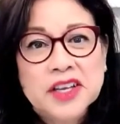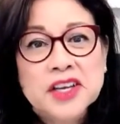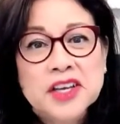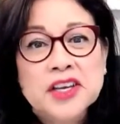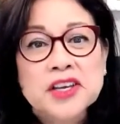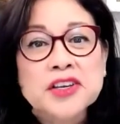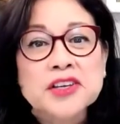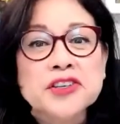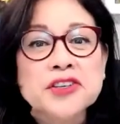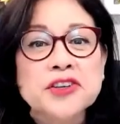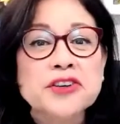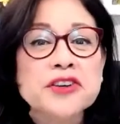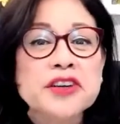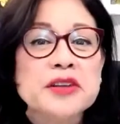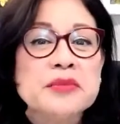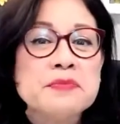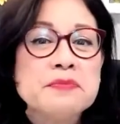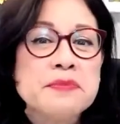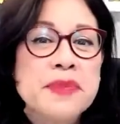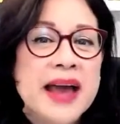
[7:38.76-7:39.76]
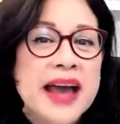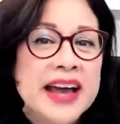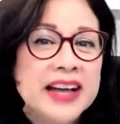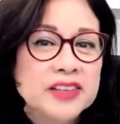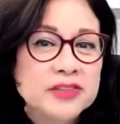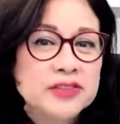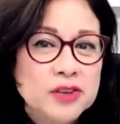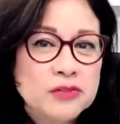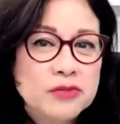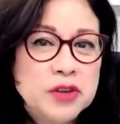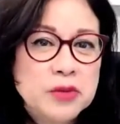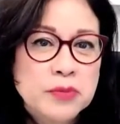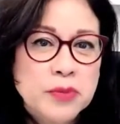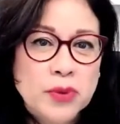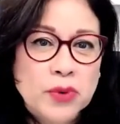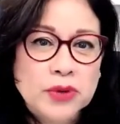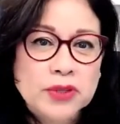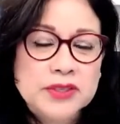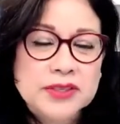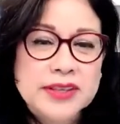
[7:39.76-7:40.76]
Your impactful
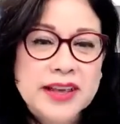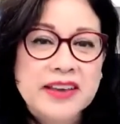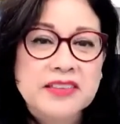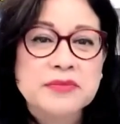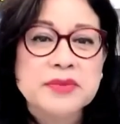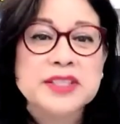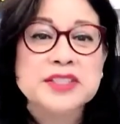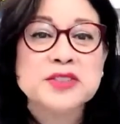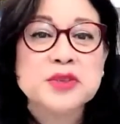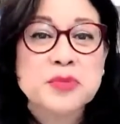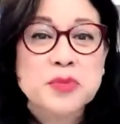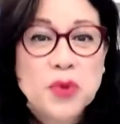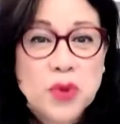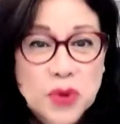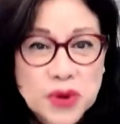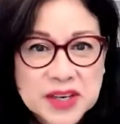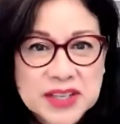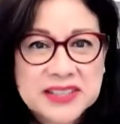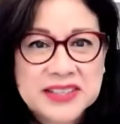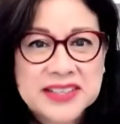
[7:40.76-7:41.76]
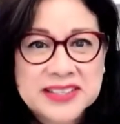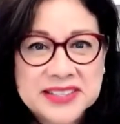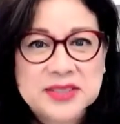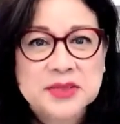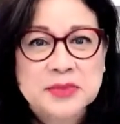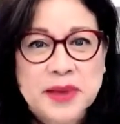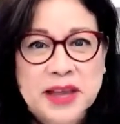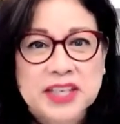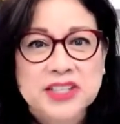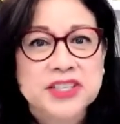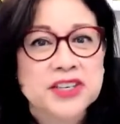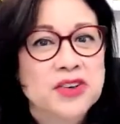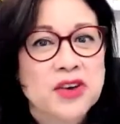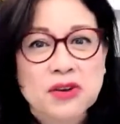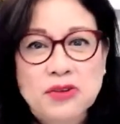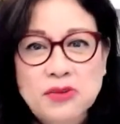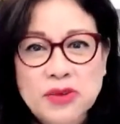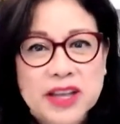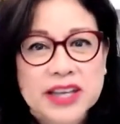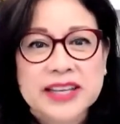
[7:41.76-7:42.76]
reports have been supporting this expansion
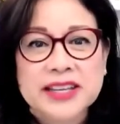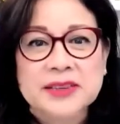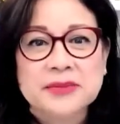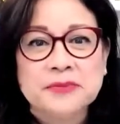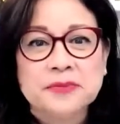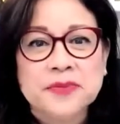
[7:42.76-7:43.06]
already,